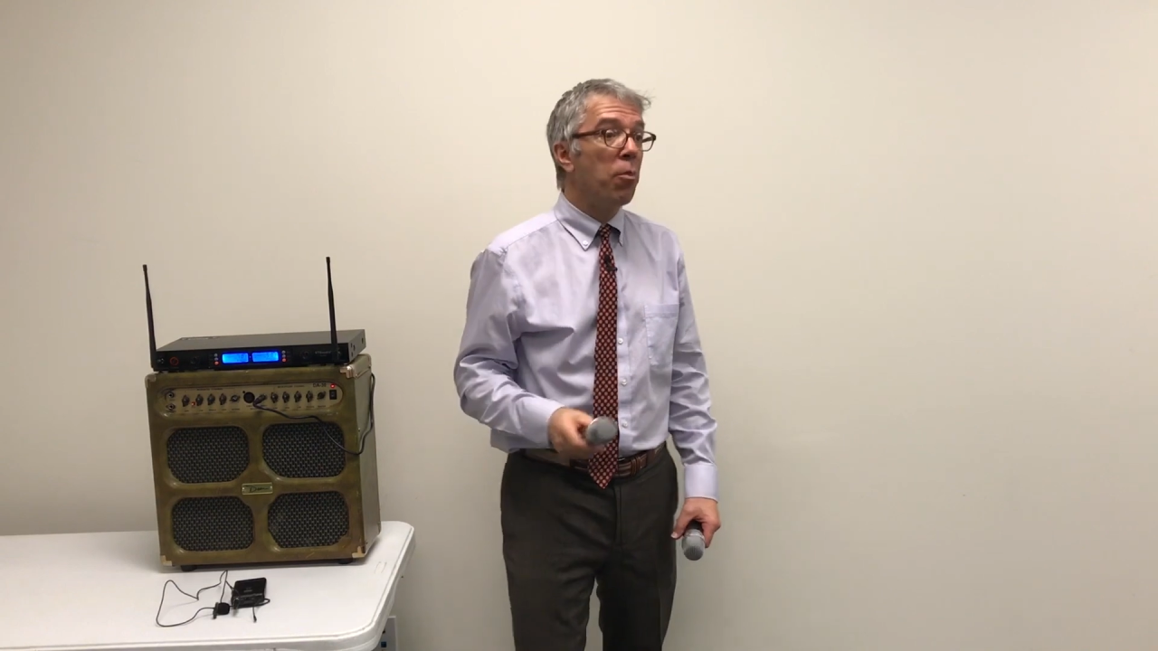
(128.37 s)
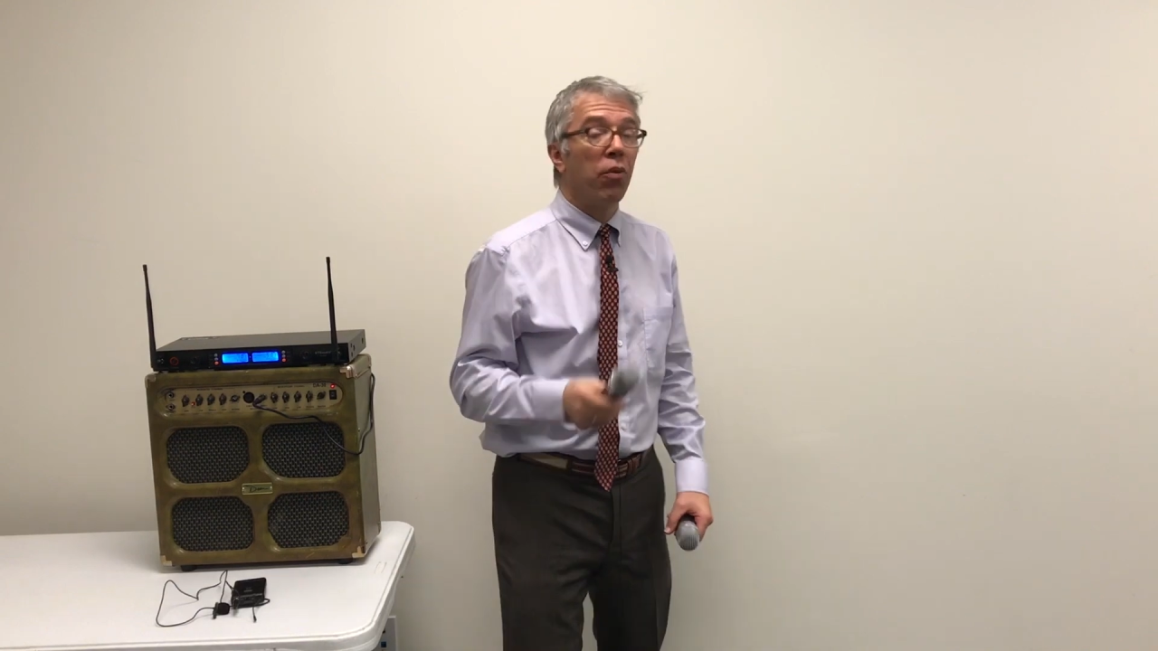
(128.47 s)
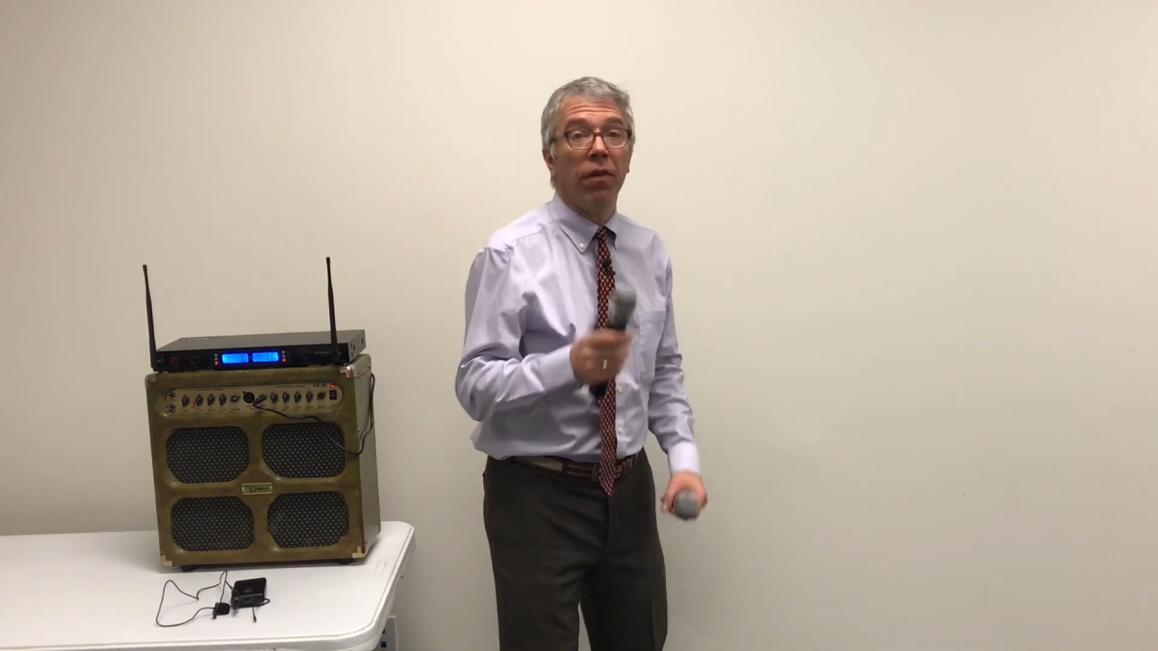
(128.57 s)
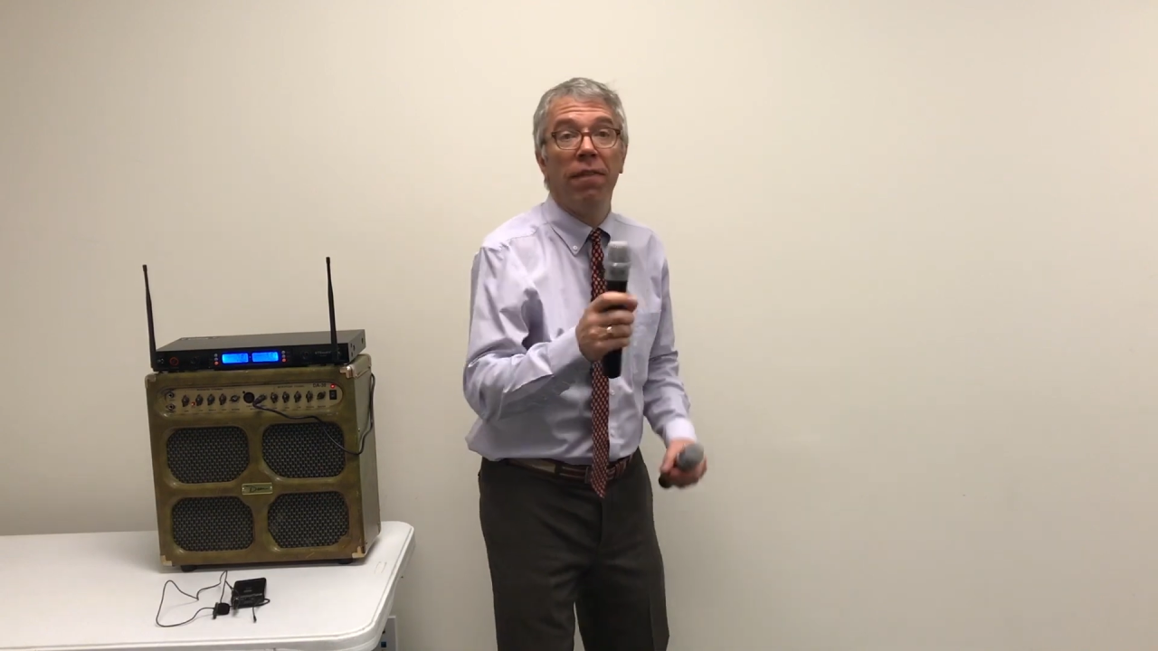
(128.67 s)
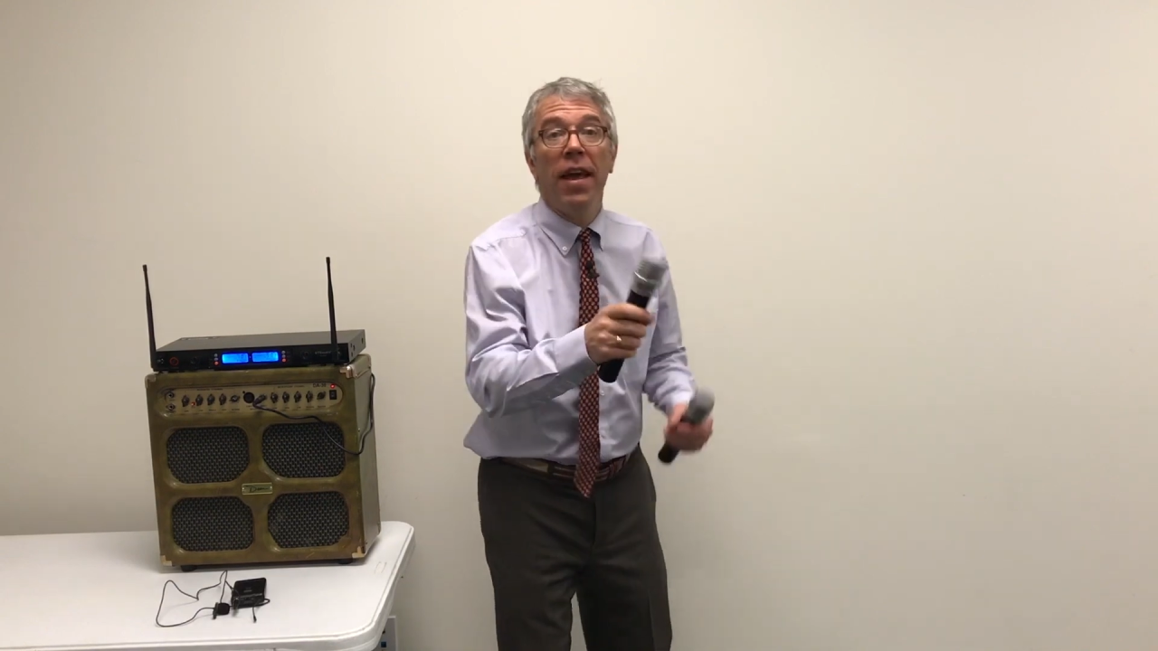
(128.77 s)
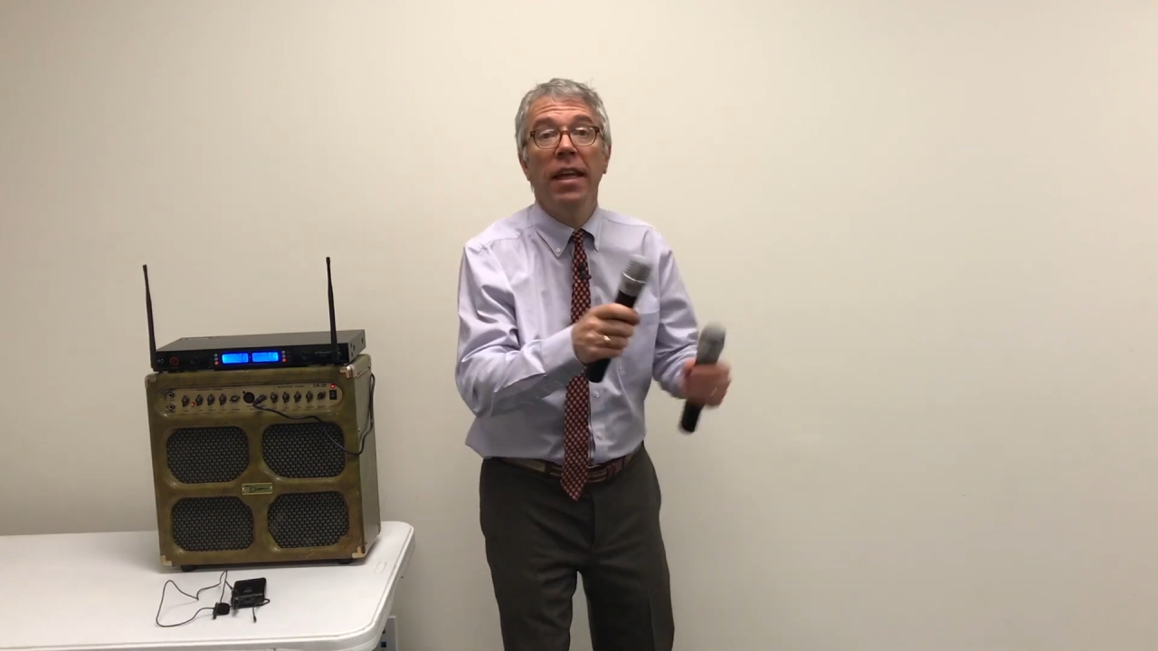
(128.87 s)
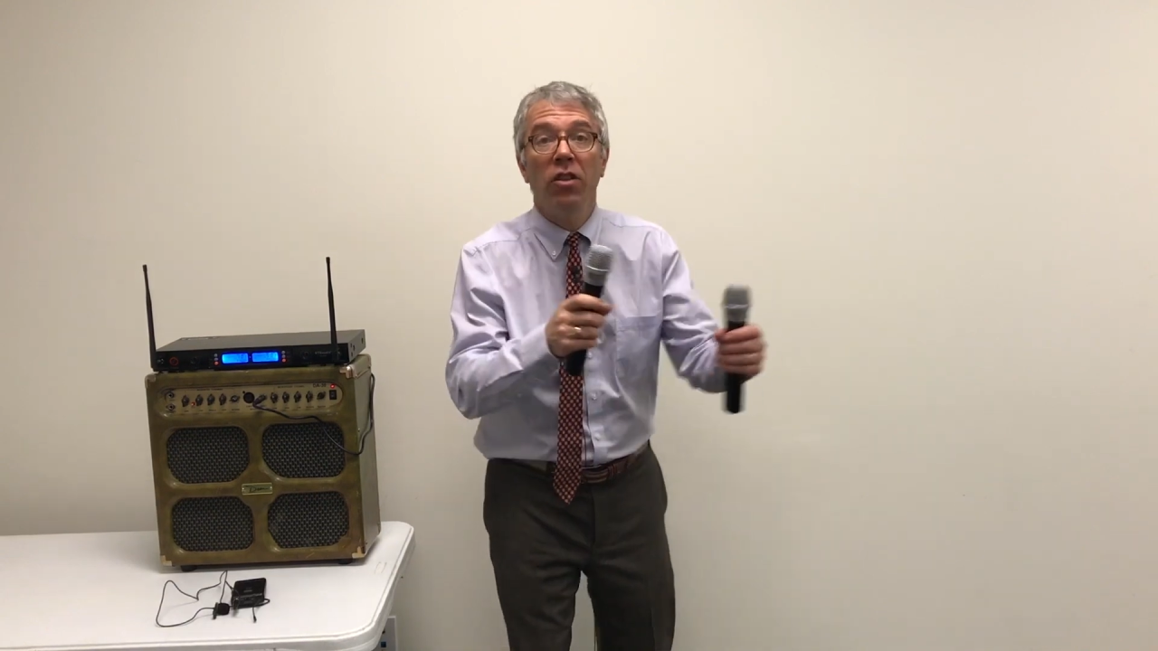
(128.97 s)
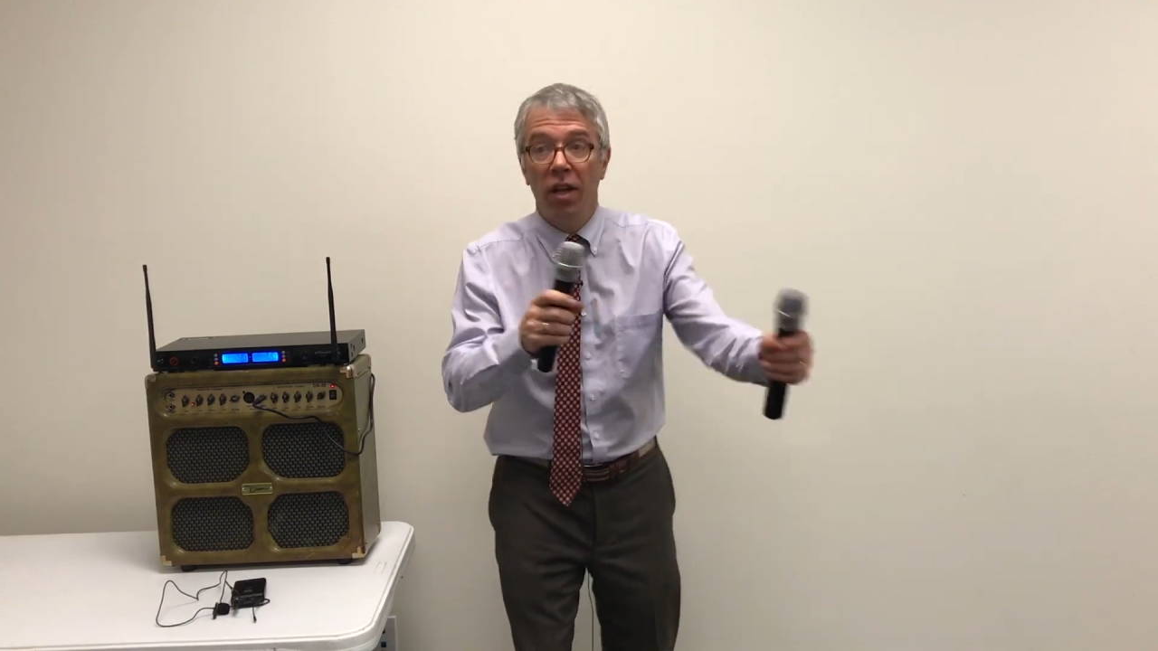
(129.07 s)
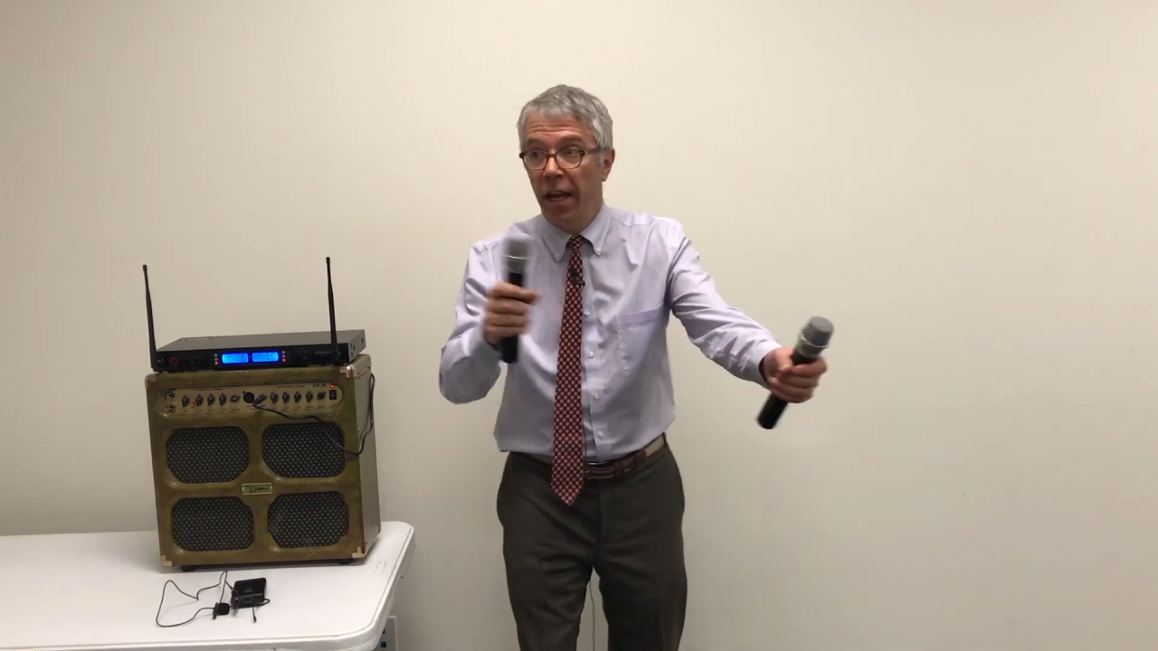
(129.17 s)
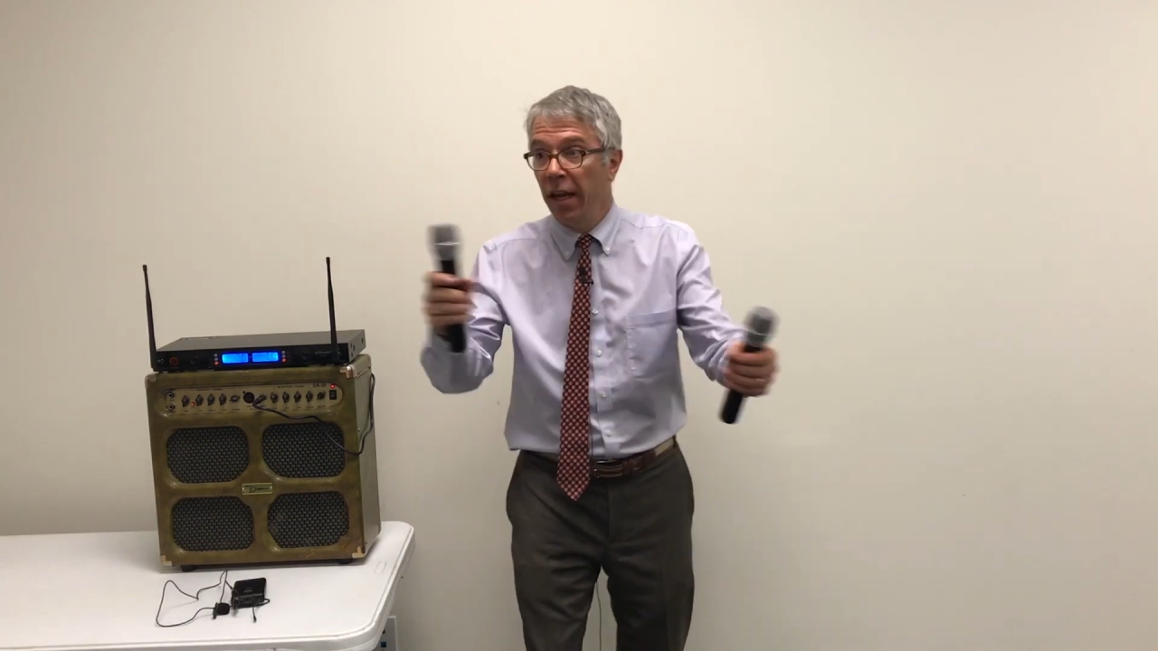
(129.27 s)

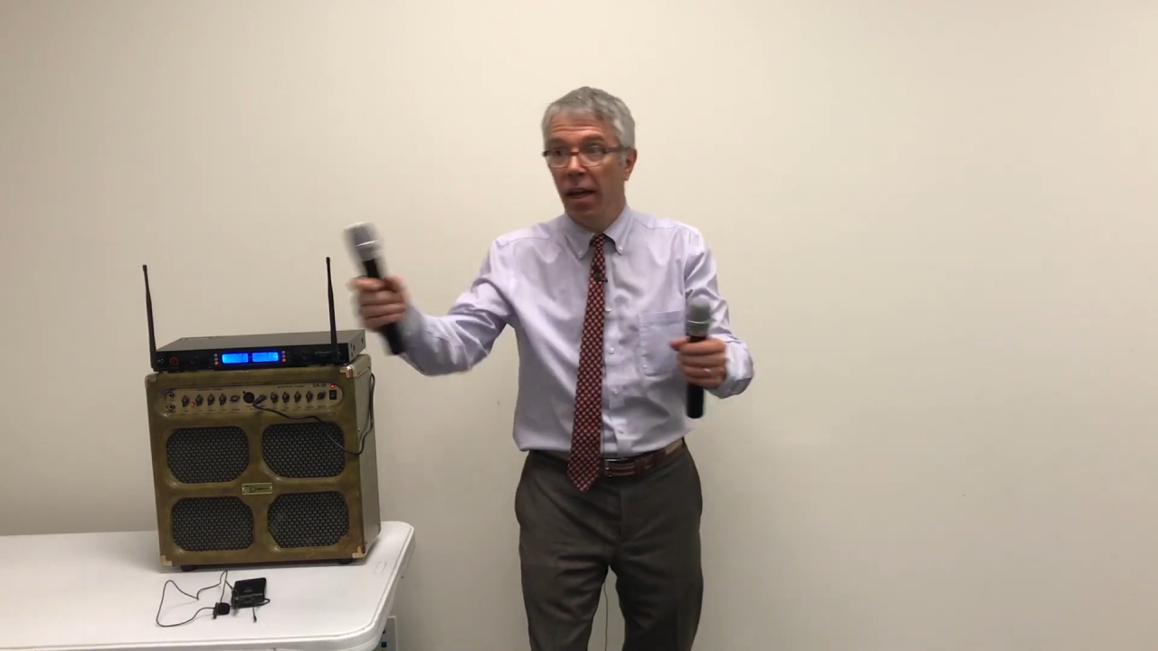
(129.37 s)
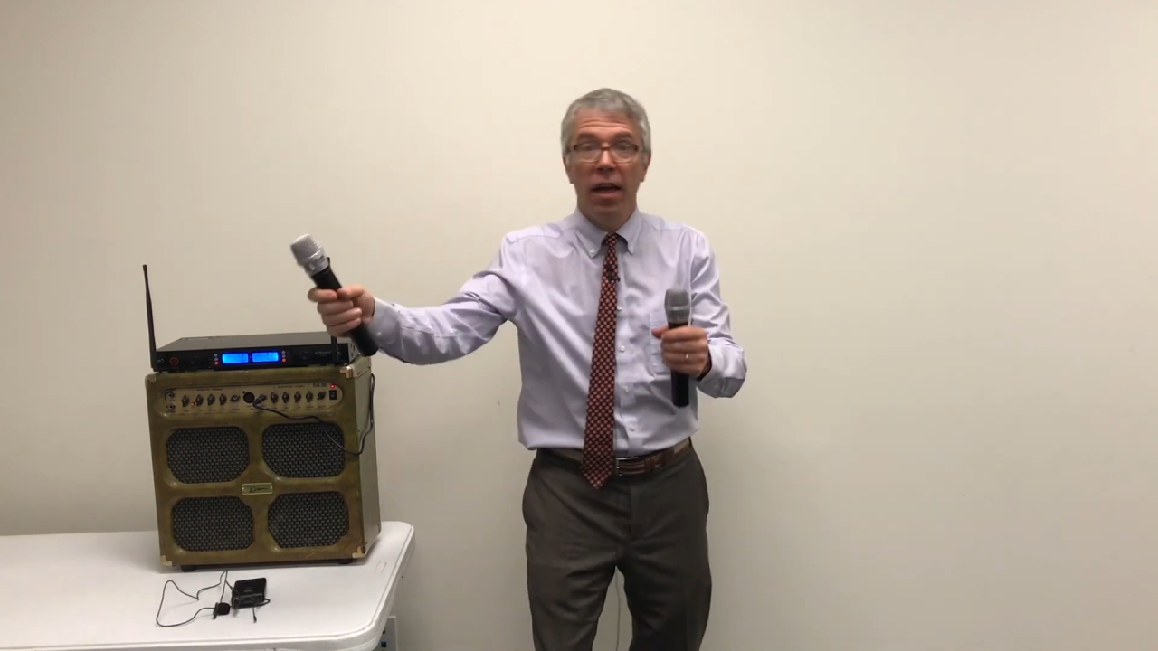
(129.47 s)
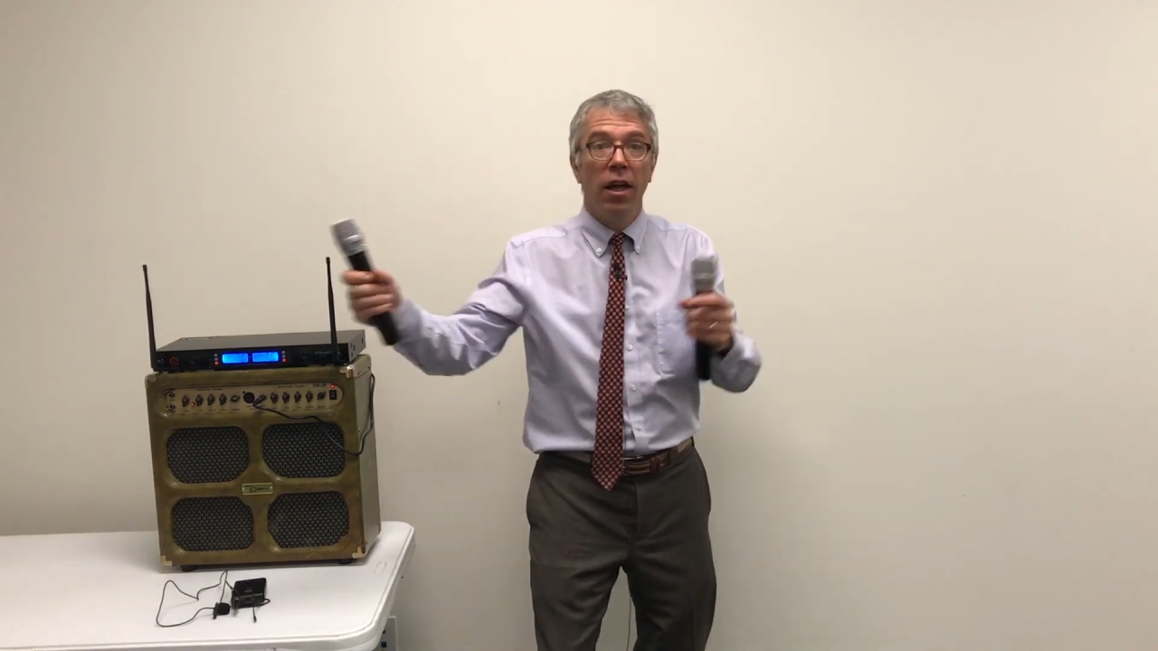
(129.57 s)
preventing